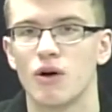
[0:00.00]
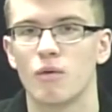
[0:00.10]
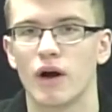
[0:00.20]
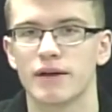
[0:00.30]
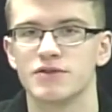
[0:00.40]

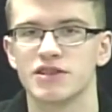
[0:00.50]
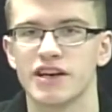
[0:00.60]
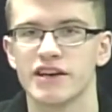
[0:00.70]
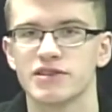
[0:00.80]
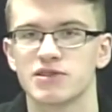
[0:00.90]

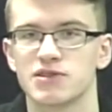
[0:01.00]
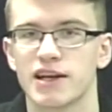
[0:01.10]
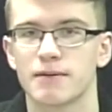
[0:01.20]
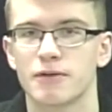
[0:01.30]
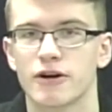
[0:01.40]
YMCAs,
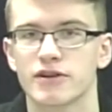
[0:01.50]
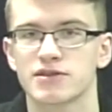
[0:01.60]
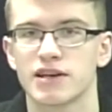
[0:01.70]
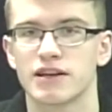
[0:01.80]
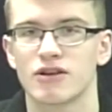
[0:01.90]
state parks,
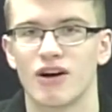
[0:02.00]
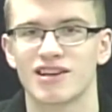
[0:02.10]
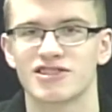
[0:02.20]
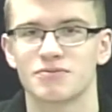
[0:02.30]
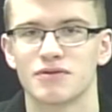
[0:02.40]
and
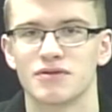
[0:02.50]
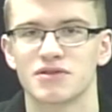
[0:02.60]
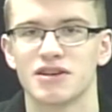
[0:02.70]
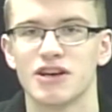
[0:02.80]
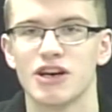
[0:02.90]
college pools.